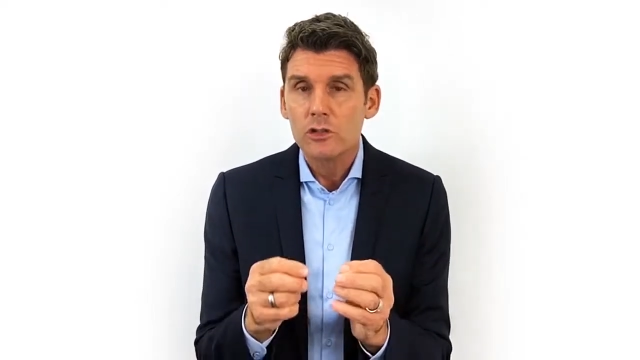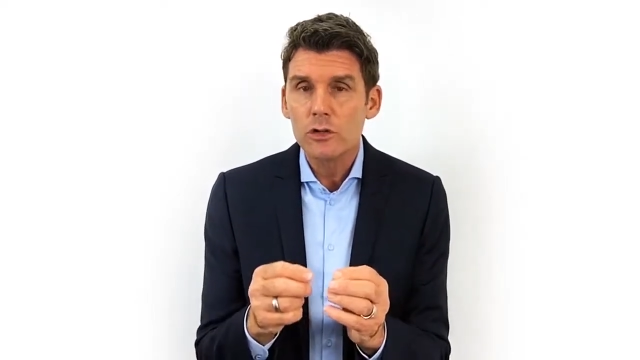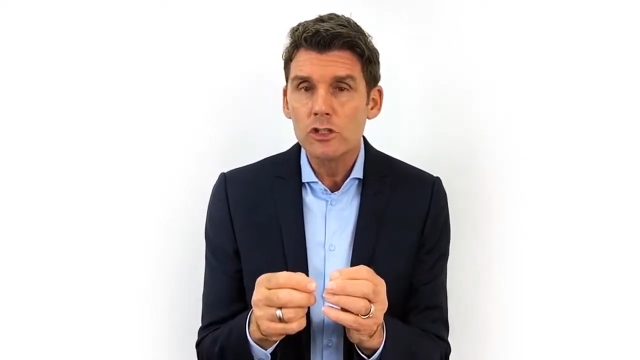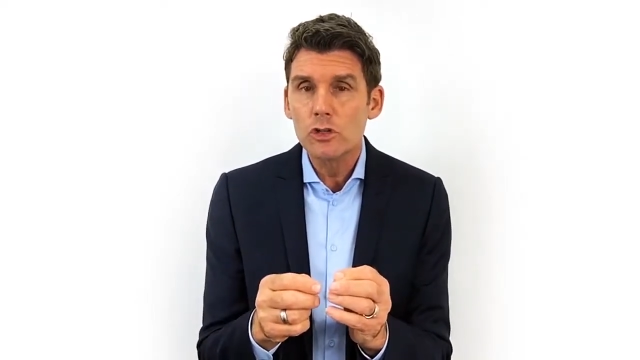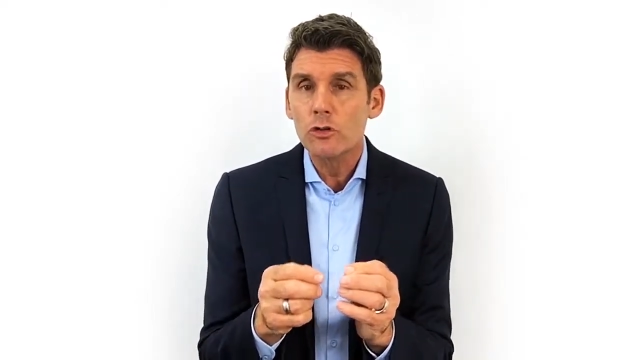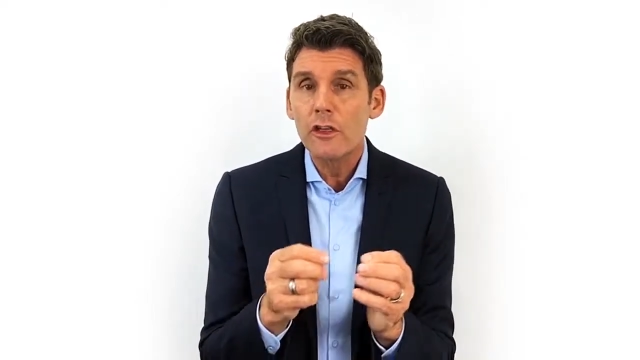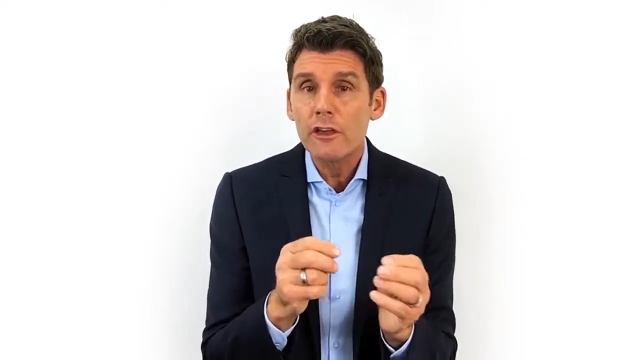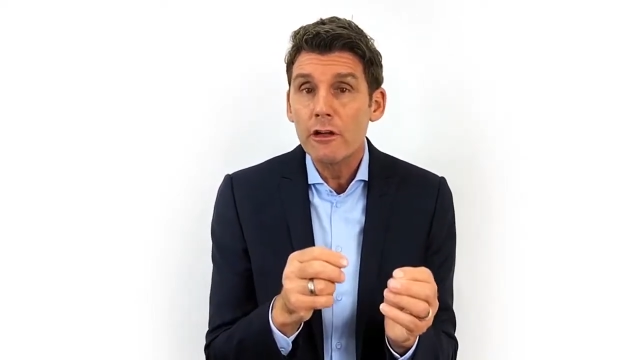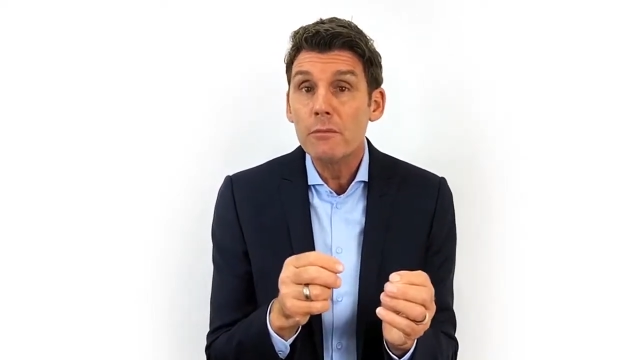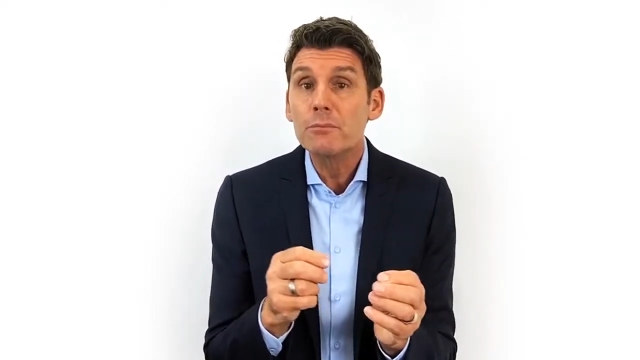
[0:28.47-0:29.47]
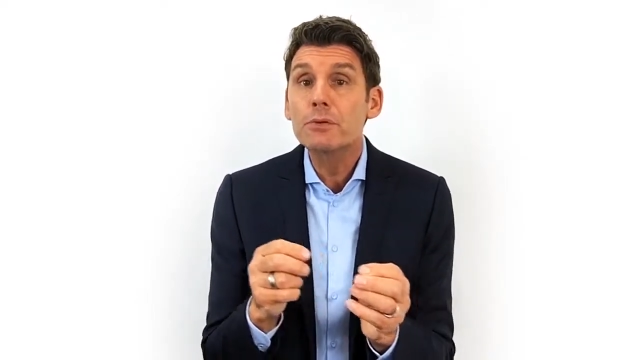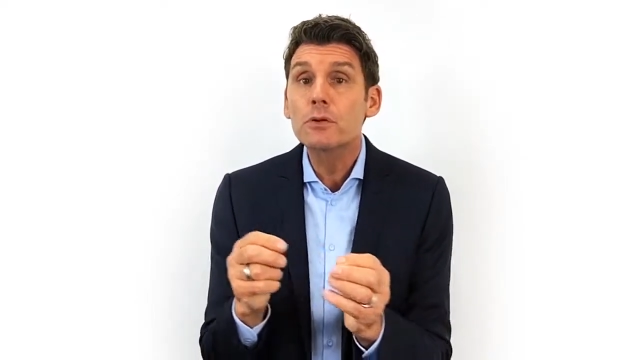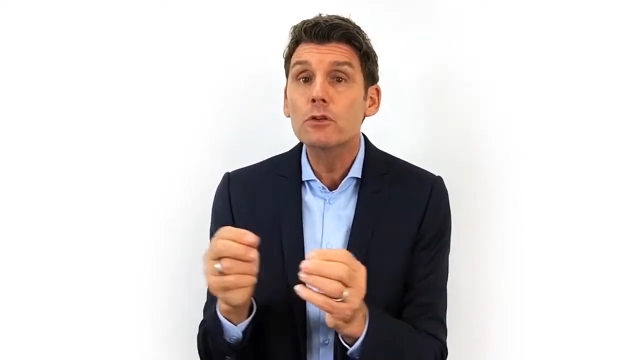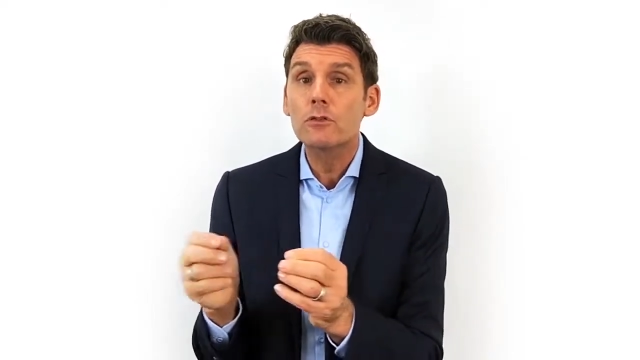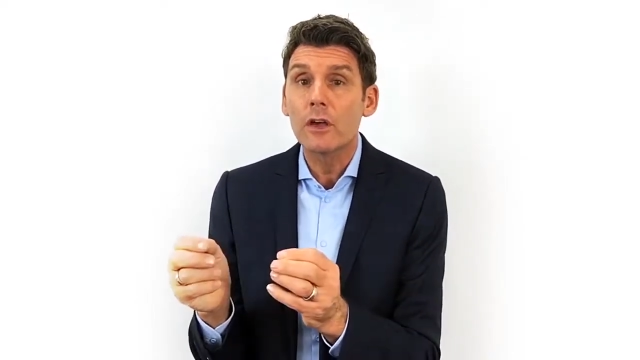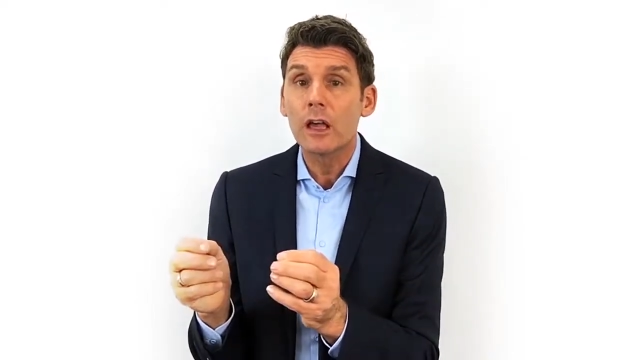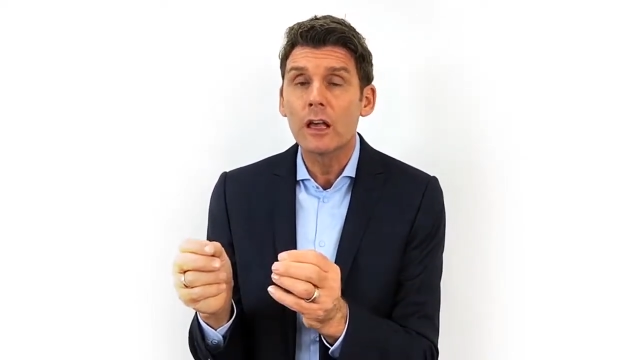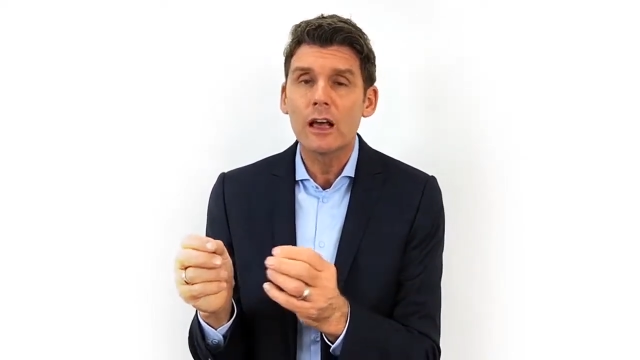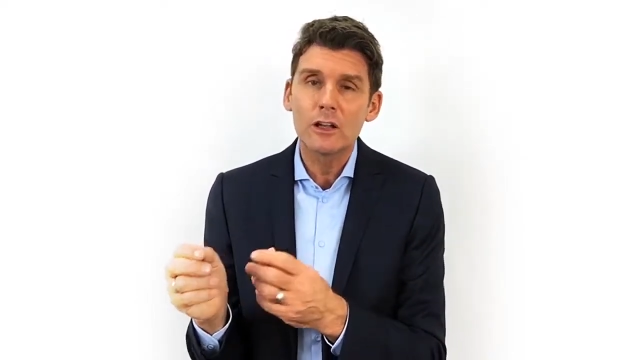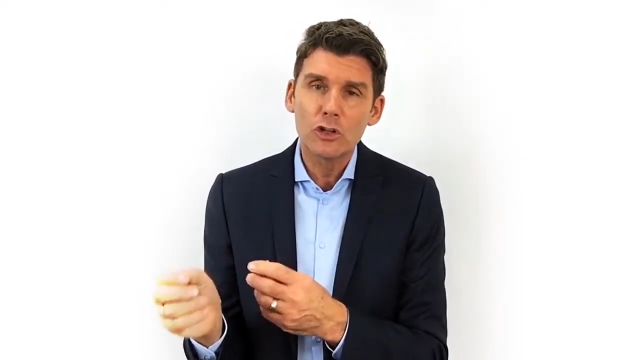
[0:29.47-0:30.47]
to ensure that they're
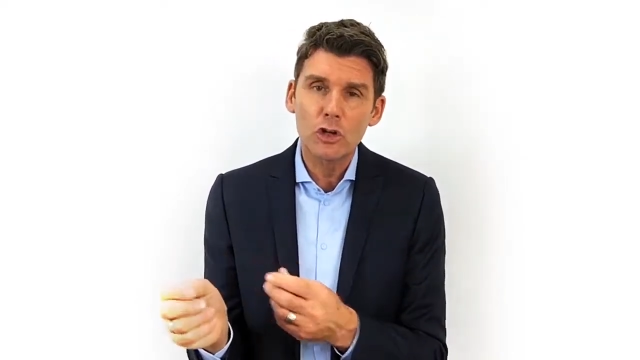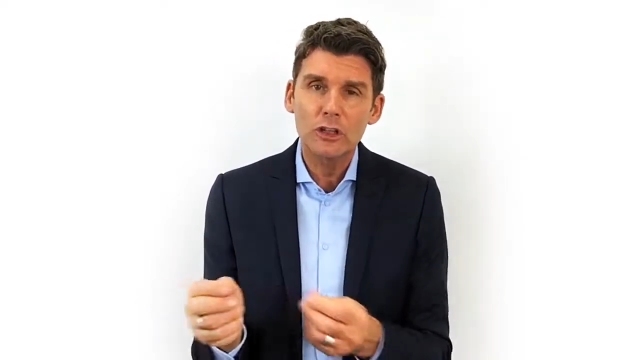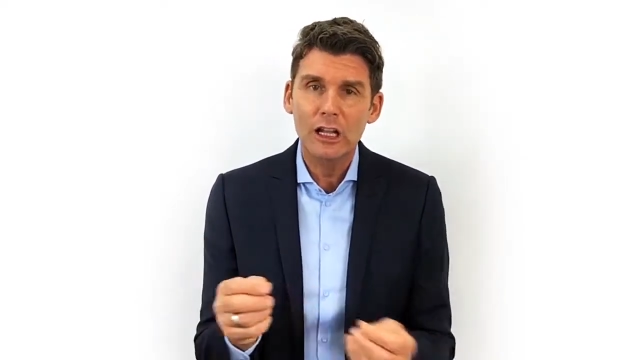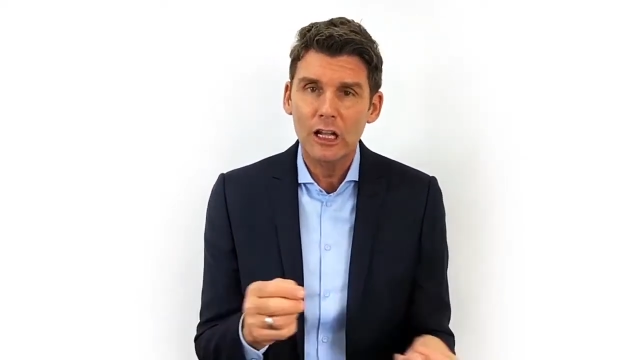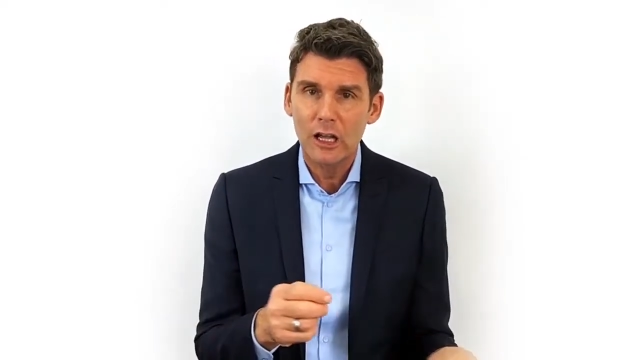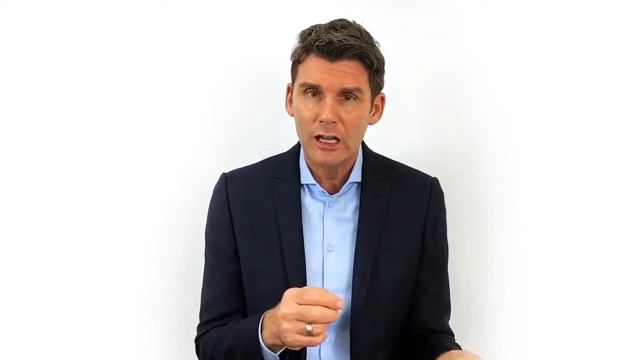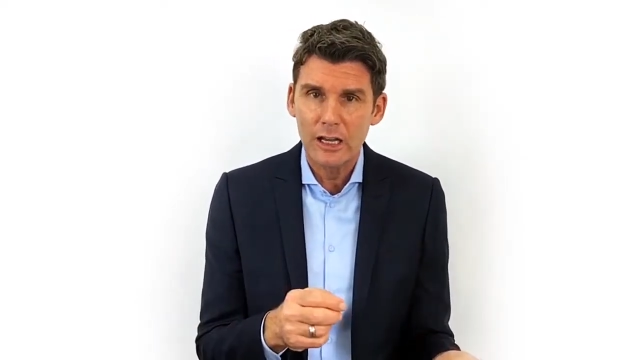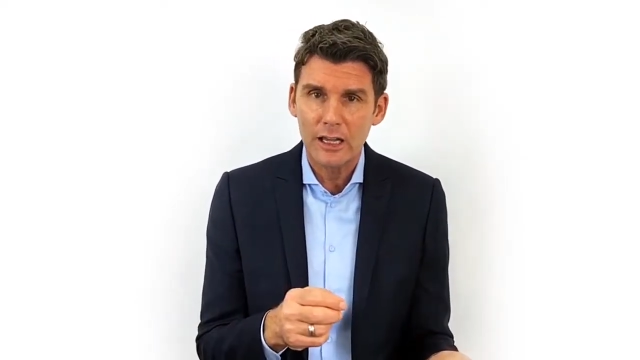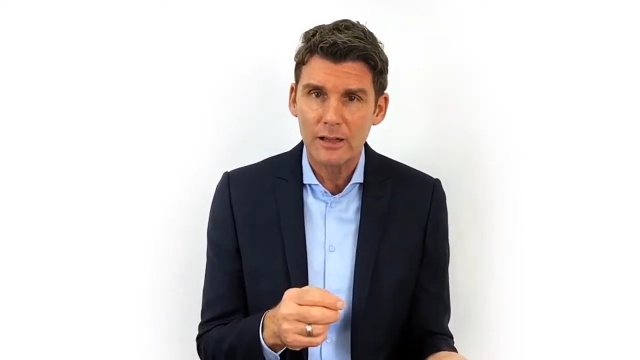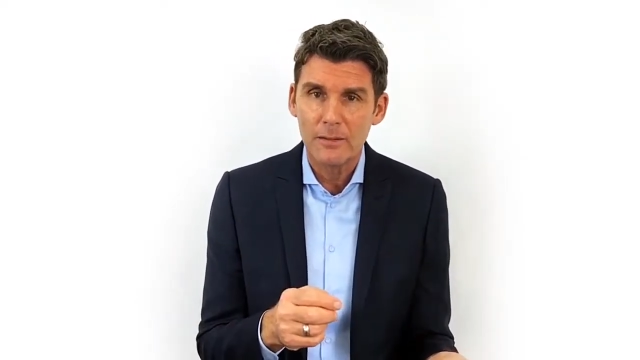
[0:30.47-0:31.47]
improving and not declining.